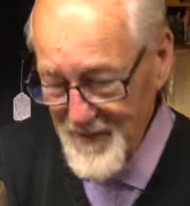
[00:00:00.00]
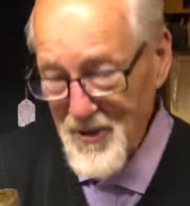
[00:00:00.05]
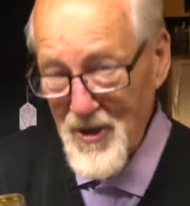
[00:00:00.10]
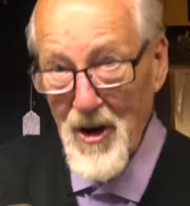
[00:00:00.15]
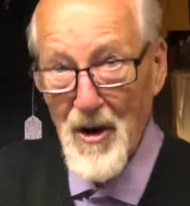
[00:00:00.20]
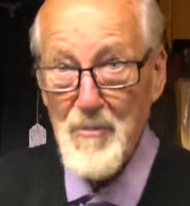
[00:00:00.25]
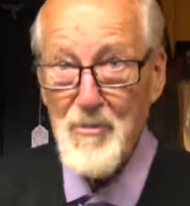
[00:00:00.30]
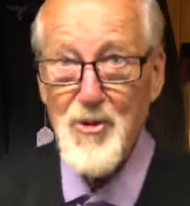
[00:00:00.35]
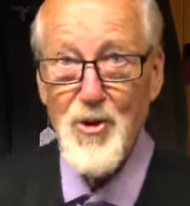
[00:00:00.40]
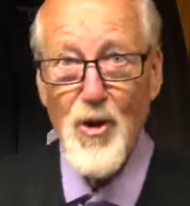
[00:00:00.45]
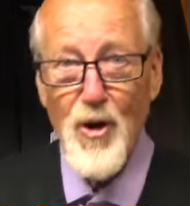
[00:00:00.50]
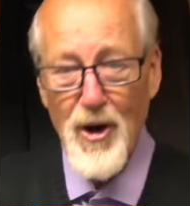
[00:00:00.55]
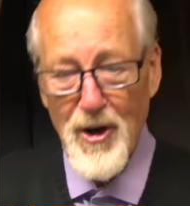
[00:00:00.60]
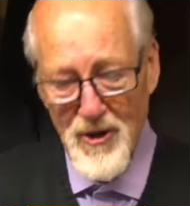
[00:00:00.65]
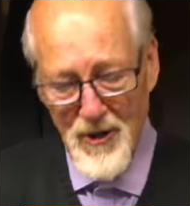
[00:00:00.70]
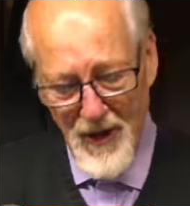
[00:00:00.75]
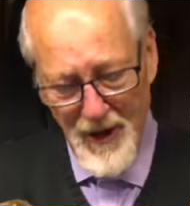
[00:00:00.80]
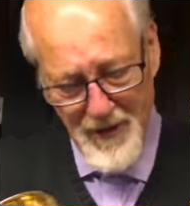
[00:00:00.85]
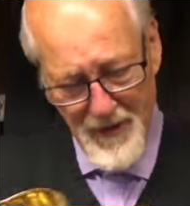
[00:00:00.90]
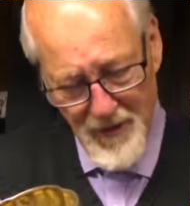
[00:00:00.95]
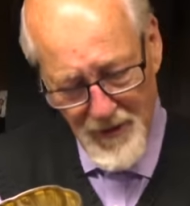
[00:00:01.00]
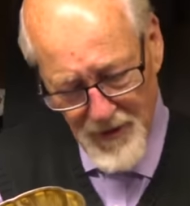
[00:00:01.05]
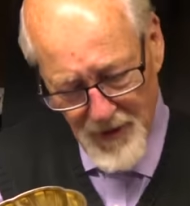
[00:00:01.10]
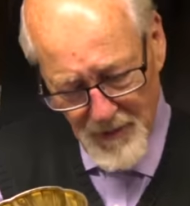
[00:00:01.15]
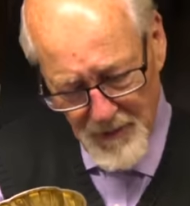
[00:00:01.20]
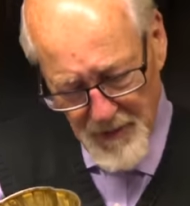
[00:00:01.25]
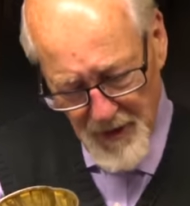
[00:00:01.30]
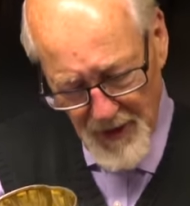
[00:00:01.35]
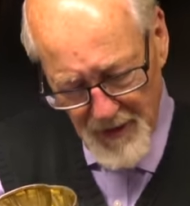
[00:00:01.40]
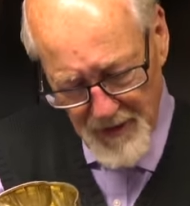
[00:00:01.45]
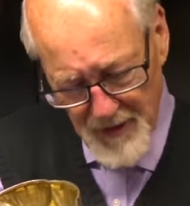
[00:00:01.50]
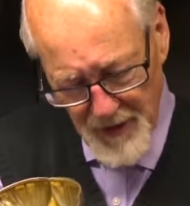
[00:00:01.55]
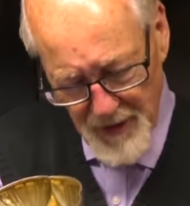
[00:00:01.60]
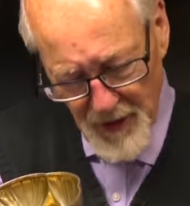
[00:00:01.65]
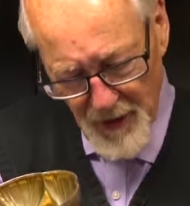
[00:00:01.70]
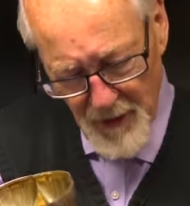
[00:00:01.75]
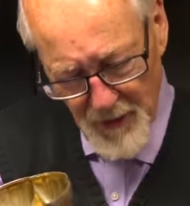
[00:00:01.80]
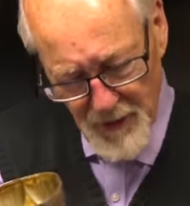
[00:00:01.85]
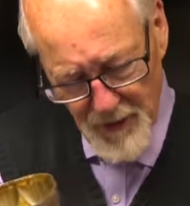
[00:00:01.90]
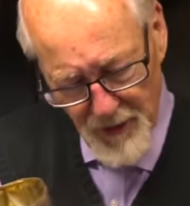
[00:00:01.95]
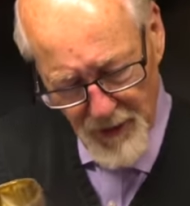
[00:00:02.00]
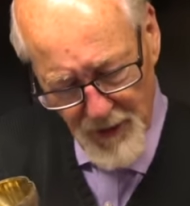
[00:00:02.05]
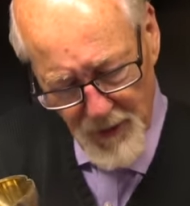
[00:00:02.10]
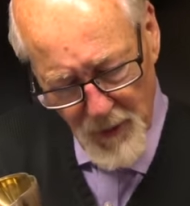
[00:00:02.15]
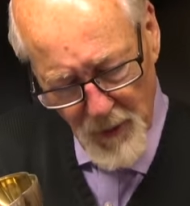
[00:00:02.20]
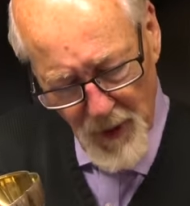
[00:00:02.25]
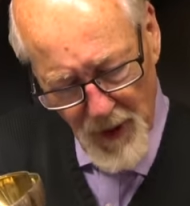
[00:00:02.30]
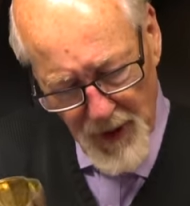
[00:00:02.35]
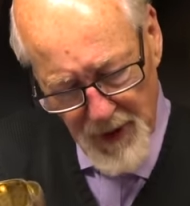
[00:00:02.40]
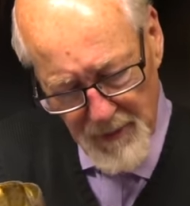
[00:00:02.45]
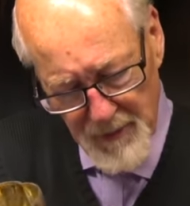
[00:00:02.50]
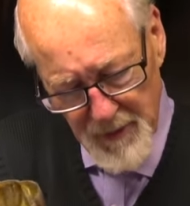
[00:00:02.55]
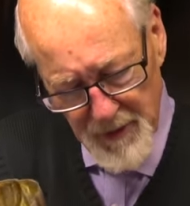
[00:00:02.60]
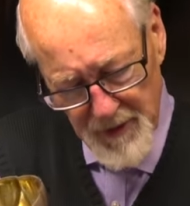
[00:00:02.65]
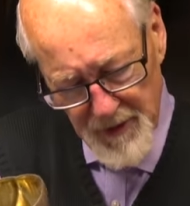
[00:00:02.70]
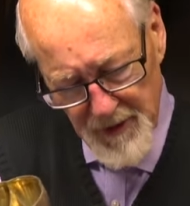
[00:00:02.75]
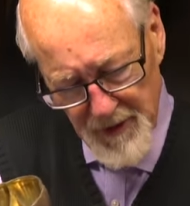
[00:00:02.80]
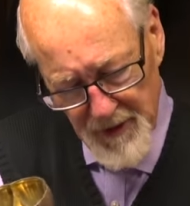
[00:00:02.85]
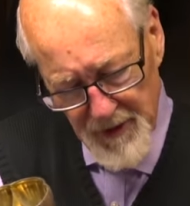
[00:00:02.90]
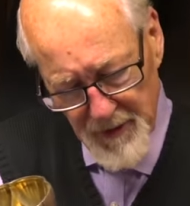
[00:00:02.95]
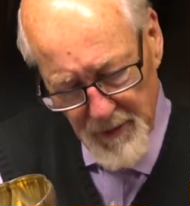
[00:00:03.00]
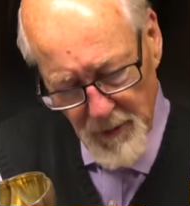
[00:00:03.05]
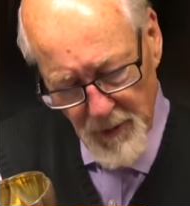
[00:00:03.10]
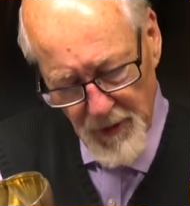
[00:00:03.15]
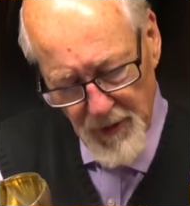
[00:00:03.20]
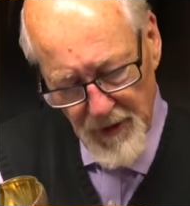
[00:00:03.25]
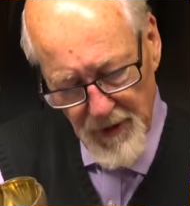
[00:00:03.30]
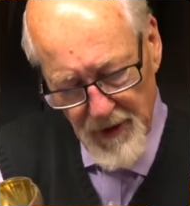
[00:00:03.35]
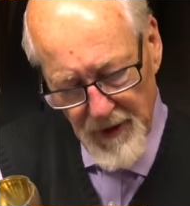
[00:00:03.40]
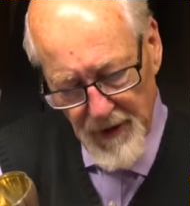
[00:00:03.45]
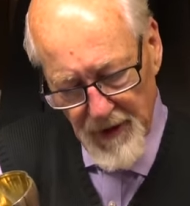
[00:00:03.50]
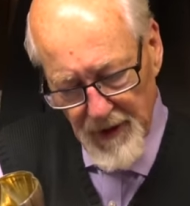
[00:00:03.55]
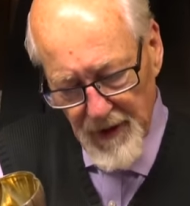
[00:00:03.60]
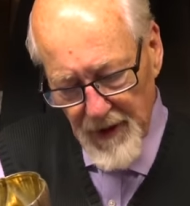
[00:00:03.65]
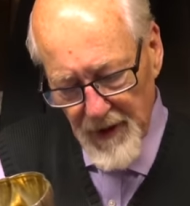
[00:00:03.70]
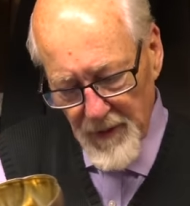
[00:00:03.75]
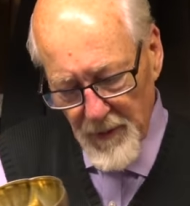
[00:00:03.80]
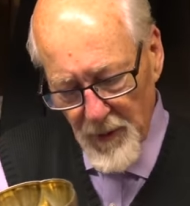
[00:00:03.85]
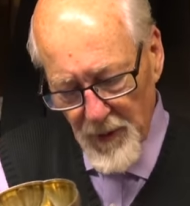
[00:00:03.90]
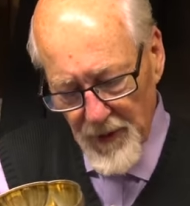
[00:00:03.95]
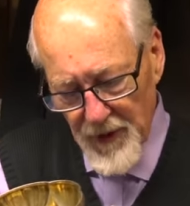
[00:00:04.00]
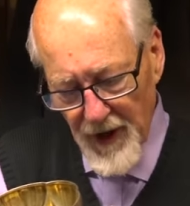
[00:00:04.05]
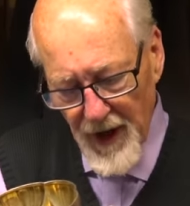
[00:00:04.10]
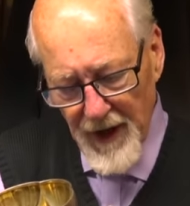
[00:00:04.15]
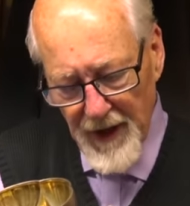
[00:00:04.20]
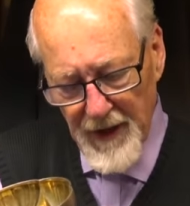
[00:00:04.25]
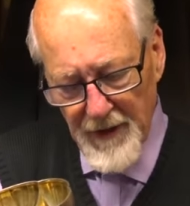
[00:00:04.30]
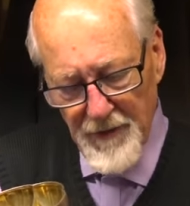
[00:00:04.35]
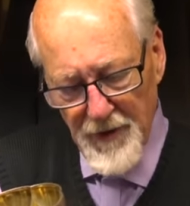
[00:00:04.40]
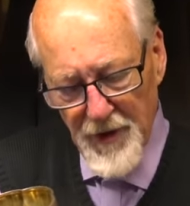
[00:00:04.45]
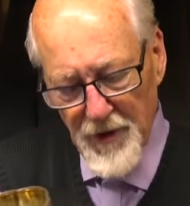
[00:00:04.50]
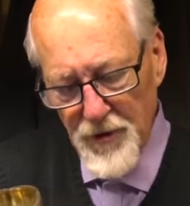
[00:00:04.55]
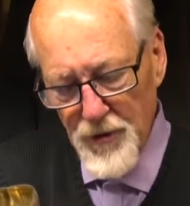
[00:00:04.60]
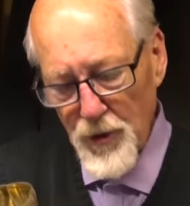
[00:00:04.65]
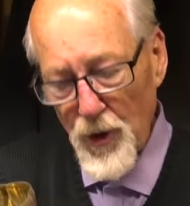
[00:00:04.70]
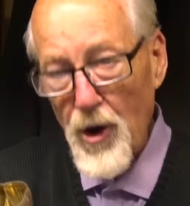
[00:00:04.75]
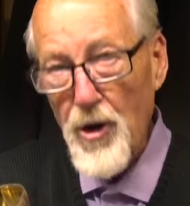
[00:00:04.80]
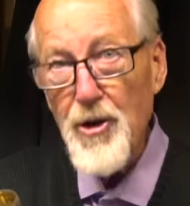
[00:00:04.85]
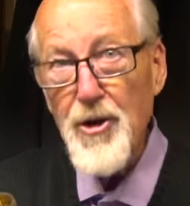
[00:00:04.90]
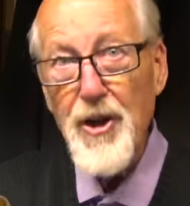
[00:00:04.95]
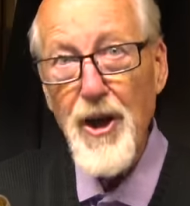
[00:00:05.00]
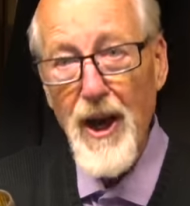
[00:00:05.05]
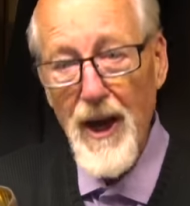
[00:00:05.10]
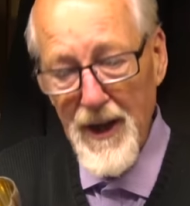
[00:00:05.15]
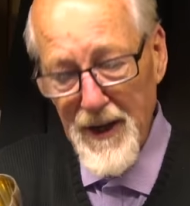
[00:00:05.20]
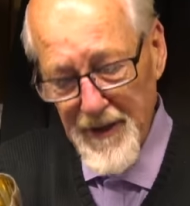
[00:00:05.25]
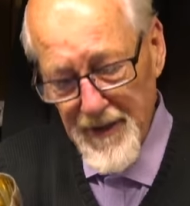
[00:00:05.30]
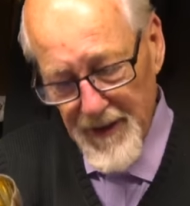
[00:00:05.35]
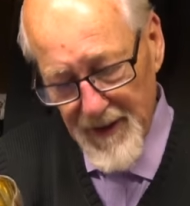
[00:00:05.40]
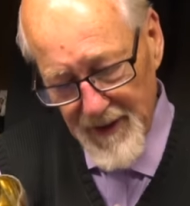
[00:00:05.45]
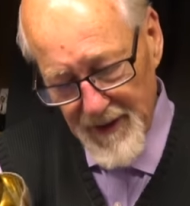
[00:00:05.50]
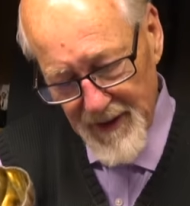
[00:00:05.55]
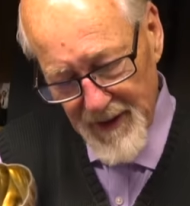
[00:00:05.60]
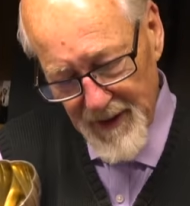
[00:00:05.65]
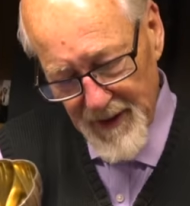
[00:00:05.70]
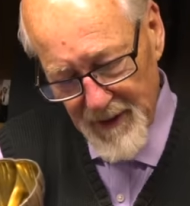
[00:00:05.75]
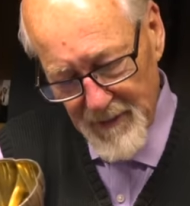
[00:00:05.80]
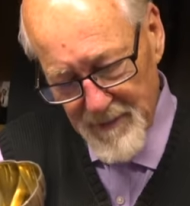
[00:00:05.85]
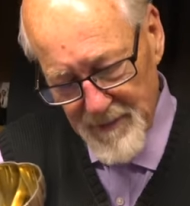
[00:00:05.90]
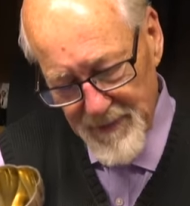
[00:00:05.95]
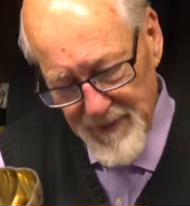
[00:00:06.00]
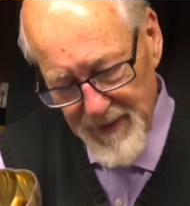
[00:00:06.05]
Gee, I'm sorry, collectors. Sometimes it goes this way, but uh, it looks like a Munich. We're not even on the drunk back. Yet, and uh,